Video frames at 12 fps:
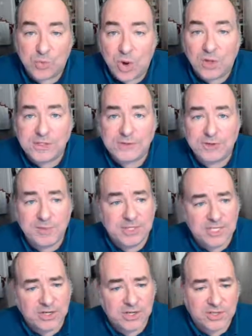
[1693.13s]
royalty-free
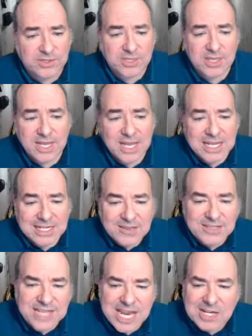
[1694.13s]
materials. Now,
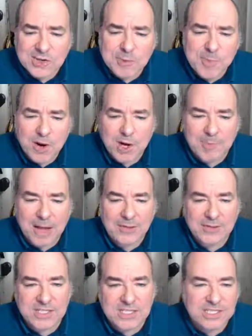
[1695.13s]
the dangerous part about
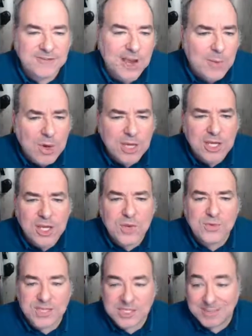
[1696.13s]
this is if I want to
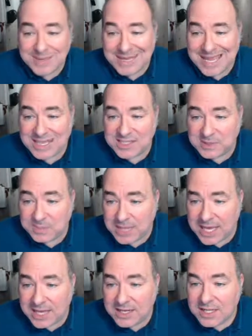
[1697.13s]
use this banana
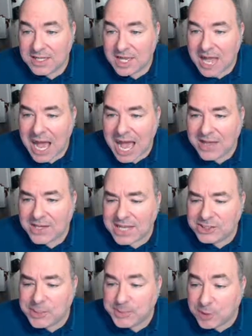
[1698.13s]
split, I can
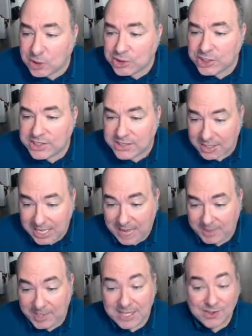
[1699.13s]
actually purchase a copy.